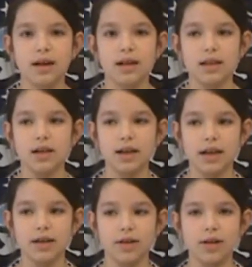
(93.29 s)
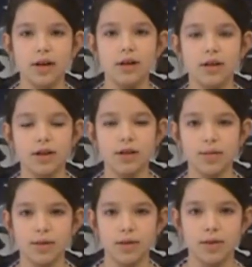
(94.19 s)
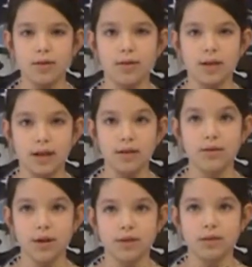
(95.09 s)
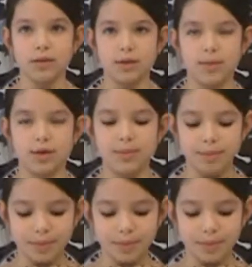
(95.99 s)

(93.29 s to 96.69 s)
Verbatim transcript: A year later, little, little Rose was born.